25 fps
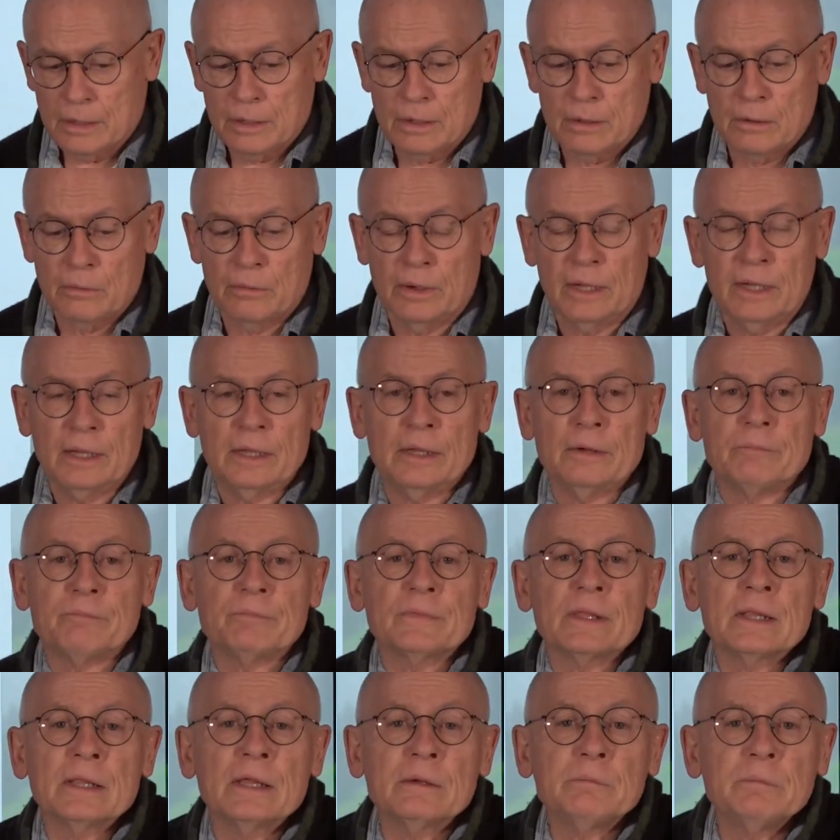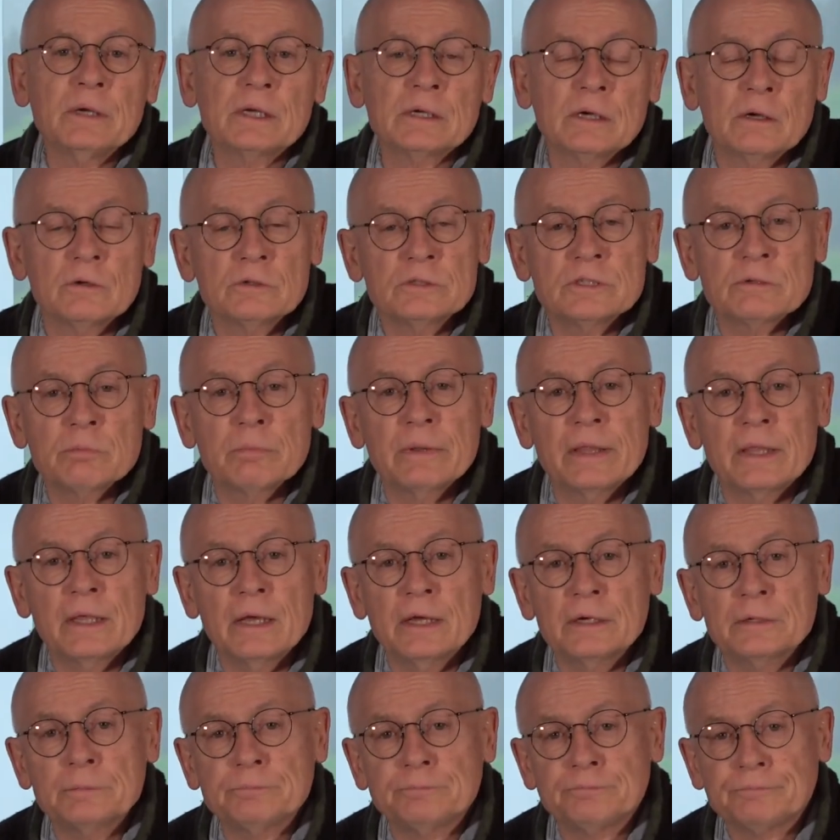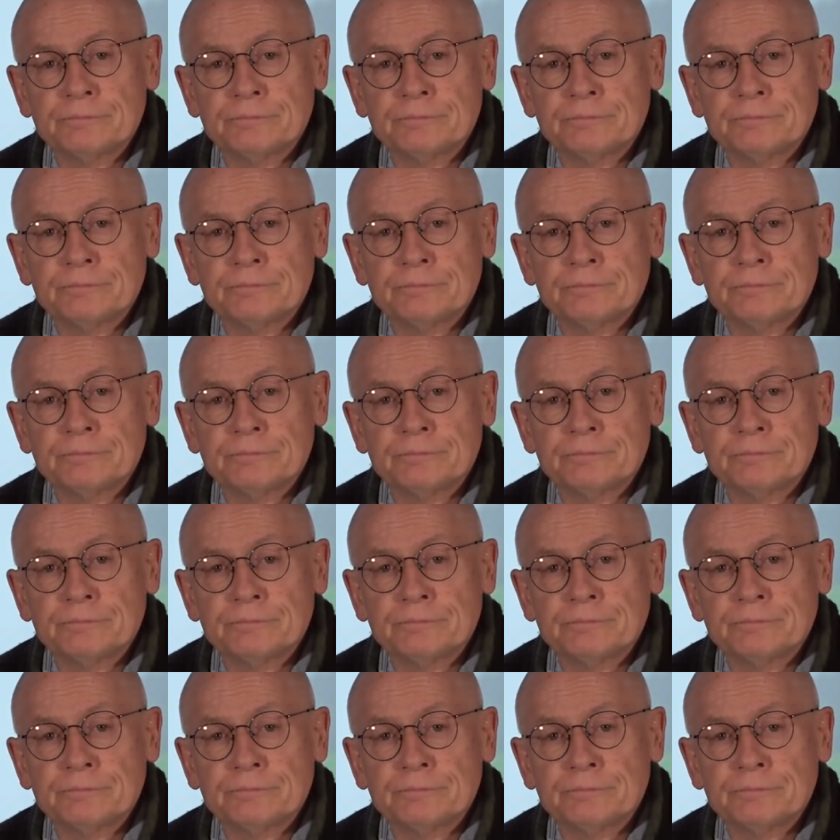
Well, let me close with that.